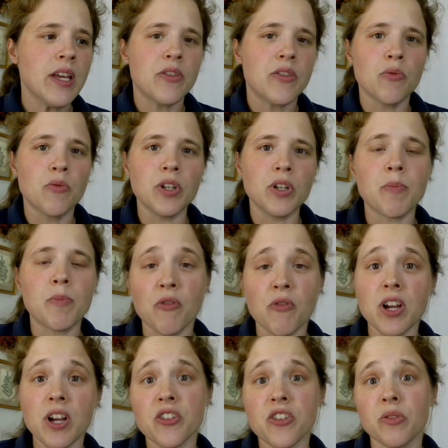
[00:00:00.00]
the really
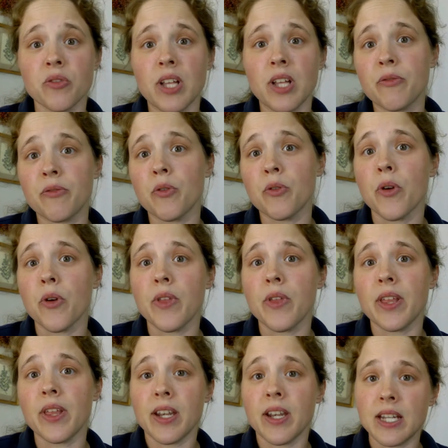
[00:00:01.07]
professional level
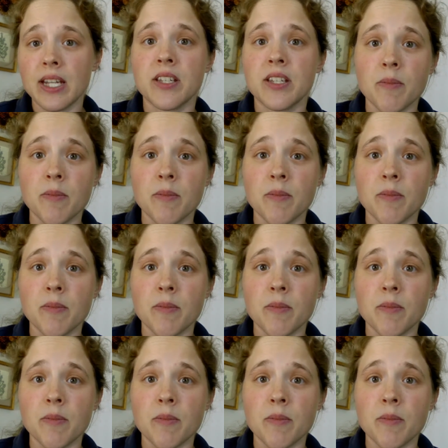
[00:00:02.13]
that it needs